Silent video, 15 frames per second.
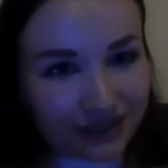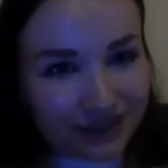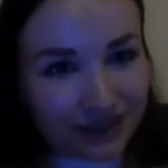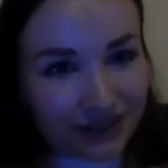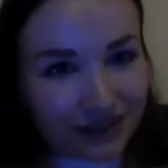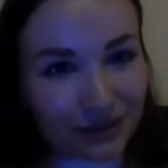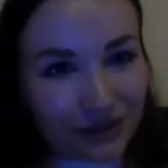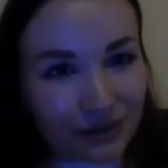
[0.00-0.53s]

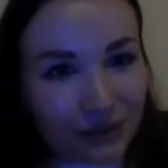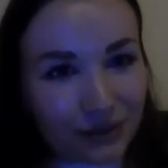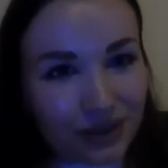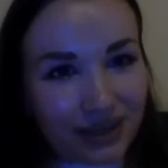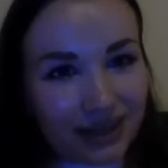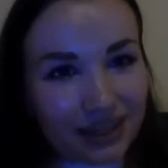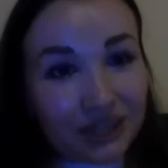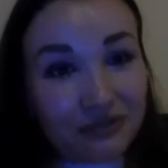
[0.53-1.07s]
So
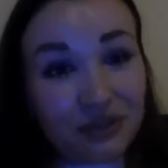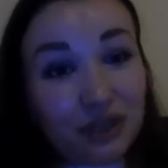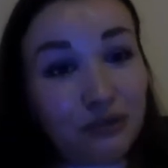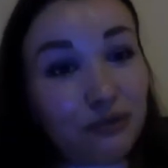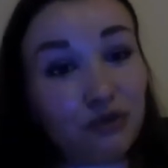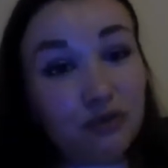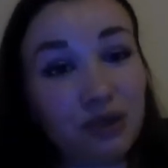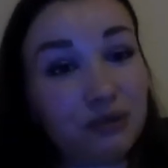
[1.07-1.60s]
even
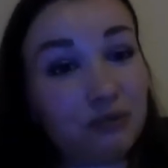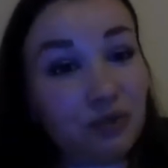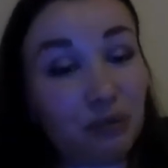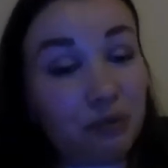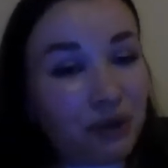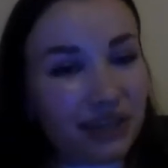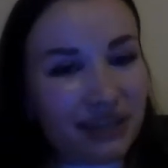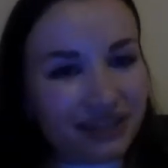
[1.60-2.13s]
if you've been
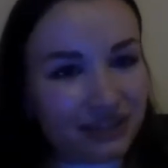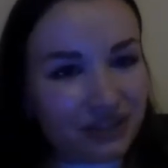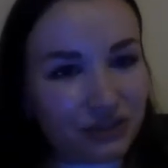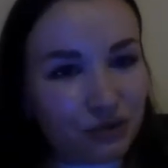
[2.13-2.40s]
prepared,